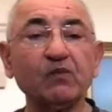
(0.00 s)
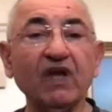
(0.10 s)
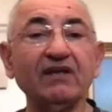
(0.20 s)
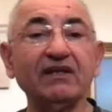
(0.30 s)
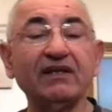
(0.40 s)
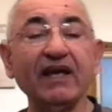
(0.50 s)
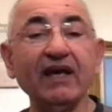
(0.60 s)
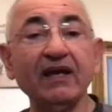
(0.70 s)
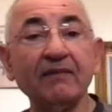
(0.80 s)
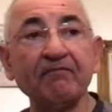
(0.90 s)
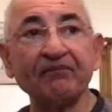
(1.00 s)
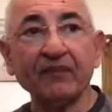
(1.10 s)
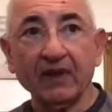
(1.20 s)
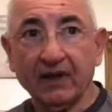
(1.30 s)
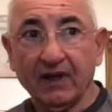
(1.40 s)
the
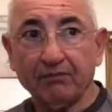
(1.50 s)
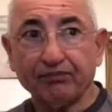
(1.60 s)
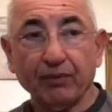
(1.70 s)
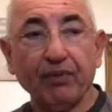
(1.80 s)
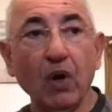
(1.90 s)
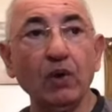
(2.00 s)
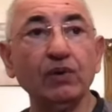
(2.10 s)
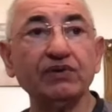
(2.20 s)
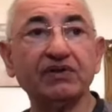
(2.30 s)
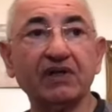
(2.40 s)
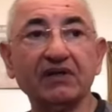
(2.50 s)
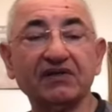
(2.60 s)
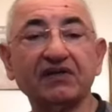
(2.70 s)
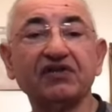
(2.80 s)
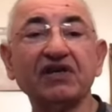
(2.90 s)
proposed
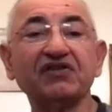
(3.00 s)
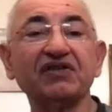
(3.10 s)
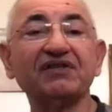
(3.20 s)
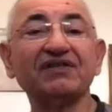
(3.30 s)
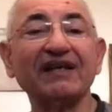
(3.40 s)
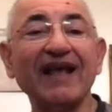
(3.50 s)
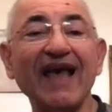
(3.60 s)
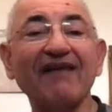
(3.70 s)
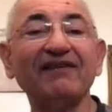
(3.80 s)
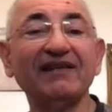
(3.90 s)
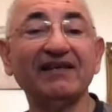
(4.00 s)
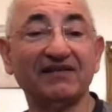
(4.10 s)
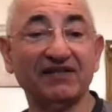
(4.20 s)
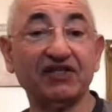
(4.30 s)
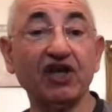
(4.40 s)
suggestions and
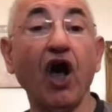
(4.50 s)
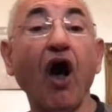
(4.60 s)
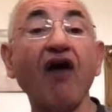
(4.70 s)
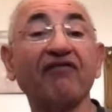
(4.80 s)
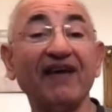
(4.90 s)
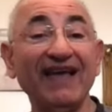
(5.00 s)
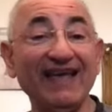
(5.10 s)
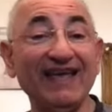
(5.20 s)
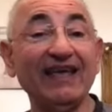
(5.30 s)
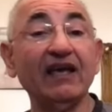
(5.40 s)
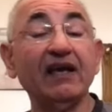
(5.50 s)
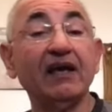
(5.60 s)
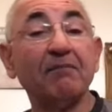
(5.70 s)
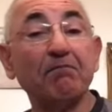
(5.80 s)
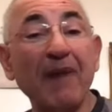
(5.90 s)
evidences of a
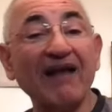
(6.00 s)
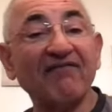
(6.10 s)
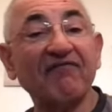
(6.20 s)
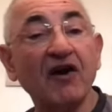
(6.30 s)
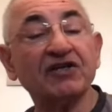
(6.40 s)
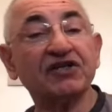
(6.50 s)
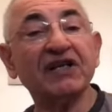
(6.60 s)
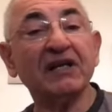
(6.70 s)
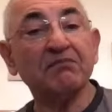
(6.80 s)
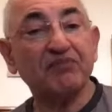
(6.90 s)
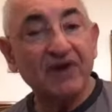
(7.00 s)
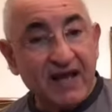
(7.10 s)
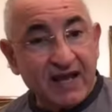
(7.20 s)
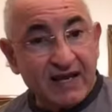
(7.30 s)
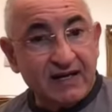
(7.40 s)
malfunctioning
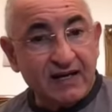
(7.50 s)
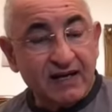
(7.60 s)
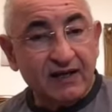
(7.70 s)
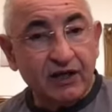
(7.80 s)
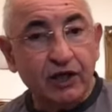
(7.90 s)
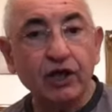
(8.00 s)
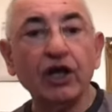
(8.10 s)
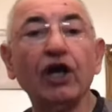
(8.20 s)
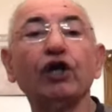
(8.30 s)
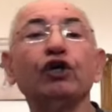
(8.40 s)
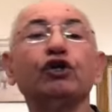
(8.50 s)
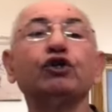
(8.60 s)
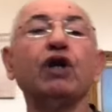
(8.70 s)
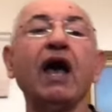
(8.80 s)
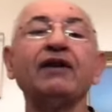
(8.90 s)
brain,
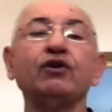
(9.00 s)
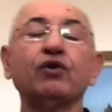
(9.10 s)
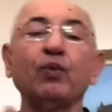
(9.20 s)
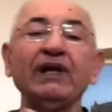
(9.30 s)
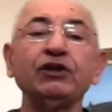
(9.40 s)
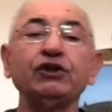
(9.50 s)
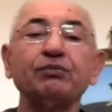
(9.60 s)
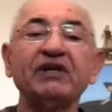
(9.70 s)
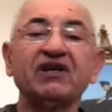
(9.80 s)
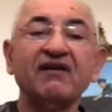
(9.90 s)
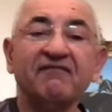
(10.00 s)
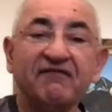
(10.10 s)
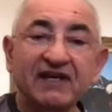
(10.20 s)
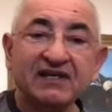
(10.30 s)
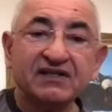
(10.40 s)
and you're willing to be
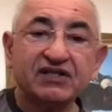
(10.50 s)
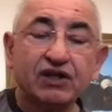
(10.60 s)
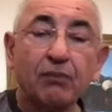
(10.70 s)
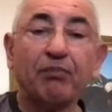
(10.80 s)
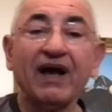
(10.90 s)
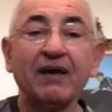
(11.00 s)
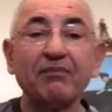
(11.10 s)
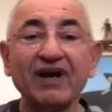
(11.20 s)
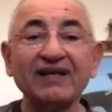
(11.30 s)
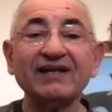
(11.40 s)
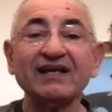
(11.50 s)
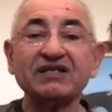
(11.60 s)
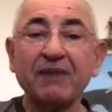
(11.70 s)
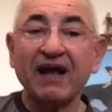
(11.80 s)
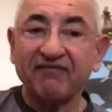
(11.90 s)
convinced by a brain that
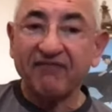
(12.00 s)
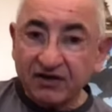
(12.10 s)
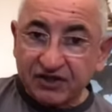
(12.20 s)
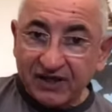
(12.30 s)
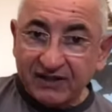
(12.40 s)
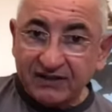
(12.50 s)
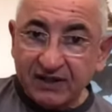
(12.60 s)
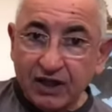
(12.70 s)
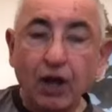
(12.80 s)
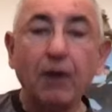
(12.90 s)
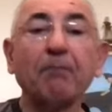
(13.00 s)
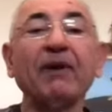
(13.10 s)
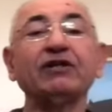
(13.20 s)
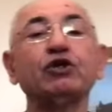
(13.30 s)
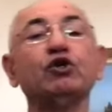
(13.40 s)
is malfunctioned,
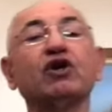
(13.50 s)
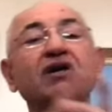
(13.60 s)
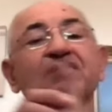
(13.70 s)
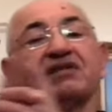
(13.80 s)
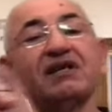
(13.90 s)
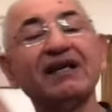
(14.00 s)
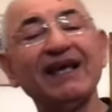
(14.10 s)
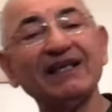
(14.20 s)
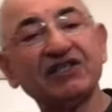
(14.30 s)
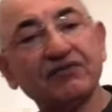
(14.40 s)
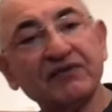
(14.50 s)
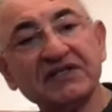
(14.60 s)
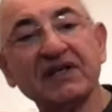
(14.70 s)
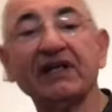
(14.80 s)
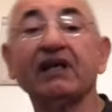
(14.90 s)
but you consider its
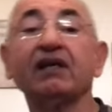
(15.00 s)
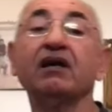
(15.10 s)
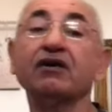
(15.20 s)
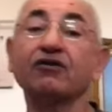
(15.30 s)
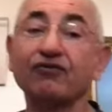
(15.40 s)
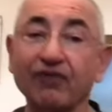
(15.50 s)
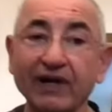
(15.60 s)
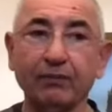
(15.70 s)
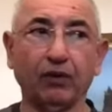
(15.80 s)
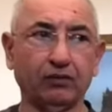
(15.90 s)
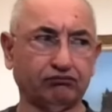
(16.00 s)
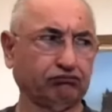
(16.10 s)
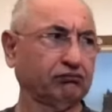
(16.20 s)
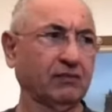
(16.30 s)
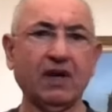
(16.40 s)
reasoning credible.
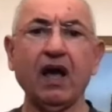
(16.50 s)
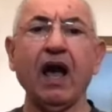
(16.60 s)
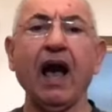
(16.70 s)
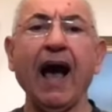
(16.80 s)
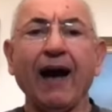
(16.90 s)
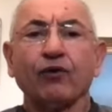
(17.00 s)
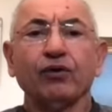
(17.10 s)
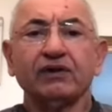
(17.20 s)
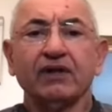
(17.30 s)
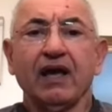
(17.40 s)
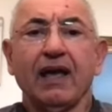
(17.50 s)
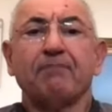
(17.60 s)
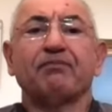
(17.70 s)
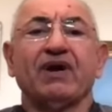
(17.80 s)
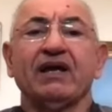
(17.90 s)
How could a
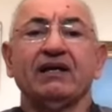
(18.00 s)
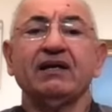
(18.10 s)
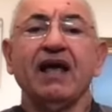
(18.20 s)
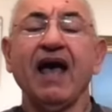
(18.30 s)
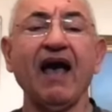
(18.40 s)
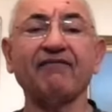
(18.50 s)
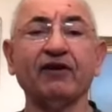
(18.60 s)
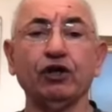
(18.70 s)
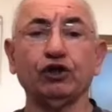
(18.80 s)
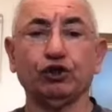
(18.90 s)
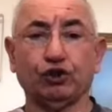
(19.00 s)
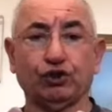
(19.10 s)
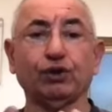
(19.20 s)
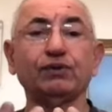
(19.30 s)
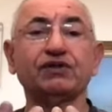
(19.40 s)
brain have
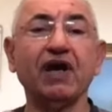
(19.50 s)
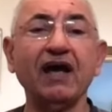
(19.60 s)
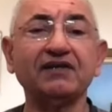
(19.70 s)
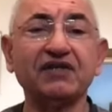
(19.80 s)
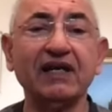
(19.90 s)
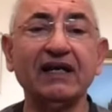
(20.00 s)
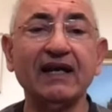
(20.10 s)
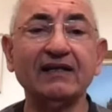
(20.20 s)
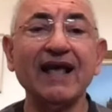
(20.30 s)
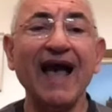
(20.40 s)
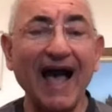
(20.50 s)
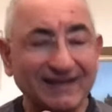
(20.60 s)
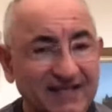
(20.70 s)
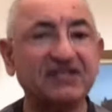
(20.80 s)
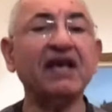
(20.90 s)
two sides in it at
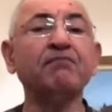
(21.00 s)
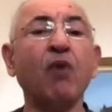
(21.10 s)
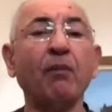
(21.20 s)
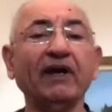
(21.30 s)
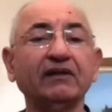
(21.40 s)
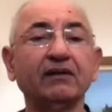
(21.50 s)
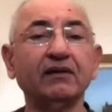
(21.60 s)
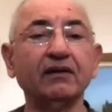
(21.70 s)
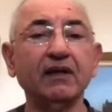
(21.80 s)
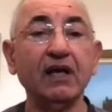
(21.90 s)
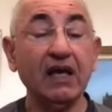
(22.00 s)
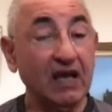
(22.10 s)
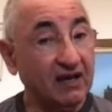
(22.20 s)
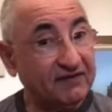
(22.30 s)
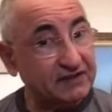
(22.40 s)
the same moment?
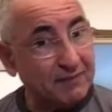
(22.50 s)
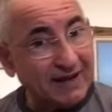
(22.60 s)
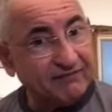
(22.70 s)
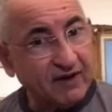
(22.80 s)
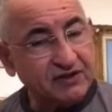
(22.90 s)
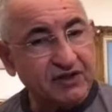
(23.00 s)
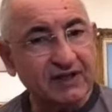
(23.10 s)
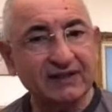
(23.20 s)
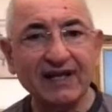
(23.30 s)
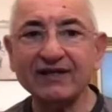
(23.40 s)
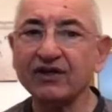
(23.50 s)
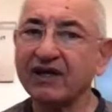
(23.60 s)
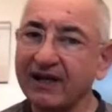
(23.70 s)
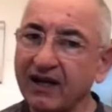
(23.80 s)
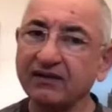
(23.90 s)
If it's malfunctioning, then you
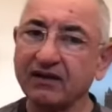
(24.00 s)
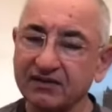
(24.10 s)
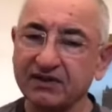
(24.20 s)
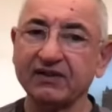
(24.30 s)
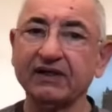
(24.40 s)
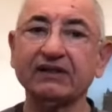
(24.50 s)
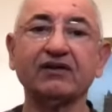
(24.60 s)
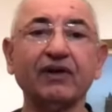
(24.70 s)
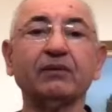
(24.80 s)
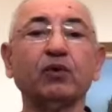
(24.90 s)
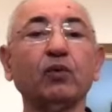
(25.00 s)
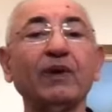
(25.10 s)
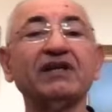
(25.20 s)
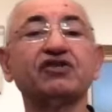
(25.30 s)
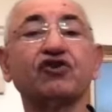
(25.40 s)
cannot consider it credible
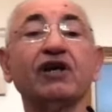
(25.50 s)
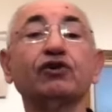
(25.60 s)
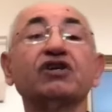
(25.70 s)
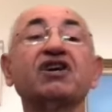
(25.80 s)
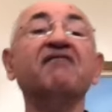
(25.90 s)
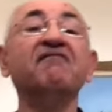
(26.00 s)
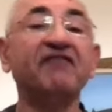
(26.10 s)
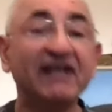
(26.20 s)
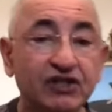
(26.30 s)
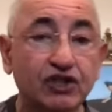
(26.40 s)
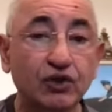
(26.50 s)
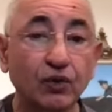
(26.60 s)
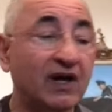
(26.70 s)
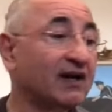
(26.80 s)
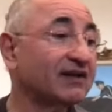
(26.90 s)
when it's trying to convince
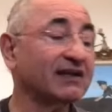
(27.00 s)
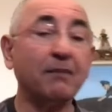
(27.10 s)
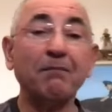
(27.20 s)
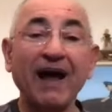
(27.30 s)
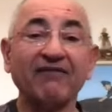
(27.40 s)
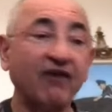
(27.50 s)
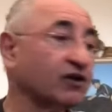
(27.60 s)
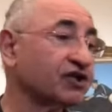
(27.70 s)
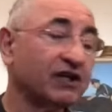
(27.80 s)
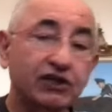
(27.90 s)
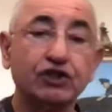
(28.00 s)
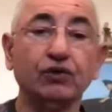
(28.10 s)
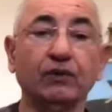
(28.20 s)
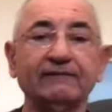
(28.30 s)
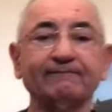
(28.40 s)
you that the malfunction is you.